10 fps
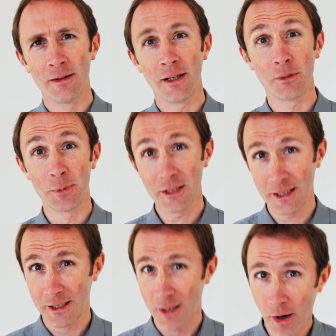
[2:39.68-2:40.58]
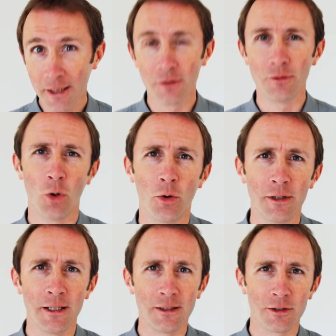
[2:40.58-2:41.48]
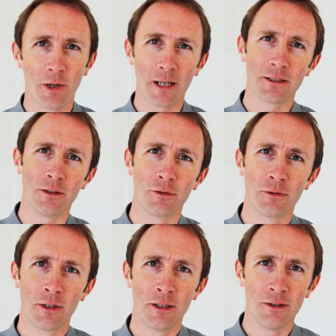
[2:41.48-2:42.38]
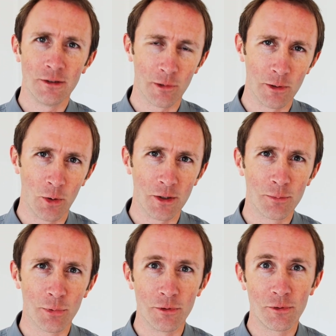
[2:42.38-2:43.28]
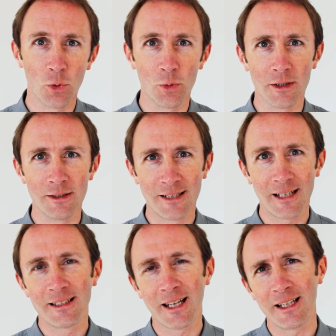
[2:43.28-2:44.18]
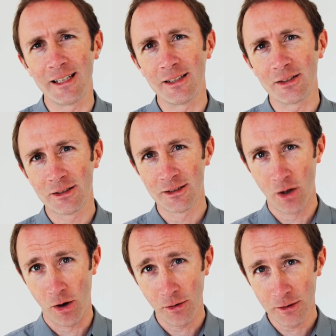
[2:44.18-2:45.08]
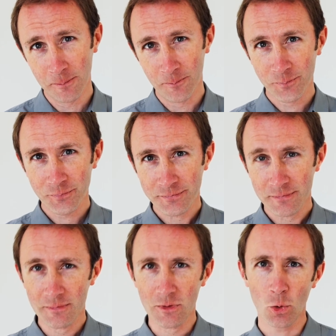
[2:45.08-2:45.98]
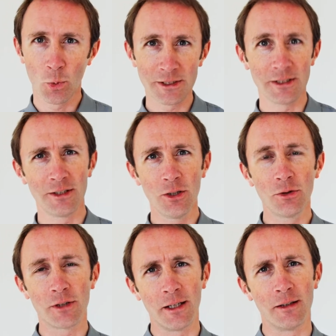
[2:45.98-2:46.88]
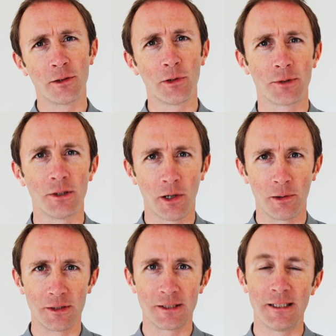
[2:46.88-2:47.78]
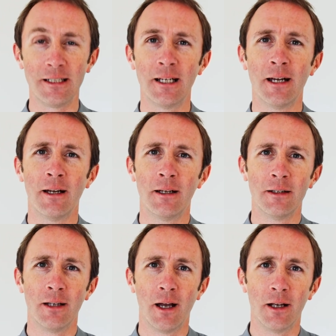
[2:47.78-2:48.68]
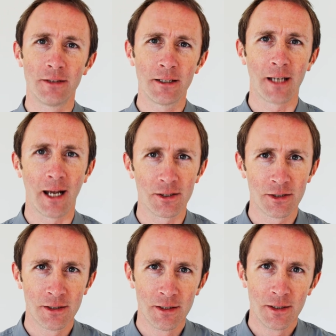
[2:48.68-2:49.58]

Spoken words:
There's a particular kind of non-interactive zero knowledge proof called a ZK Snark, which is used in the cryptocurrency Zcash,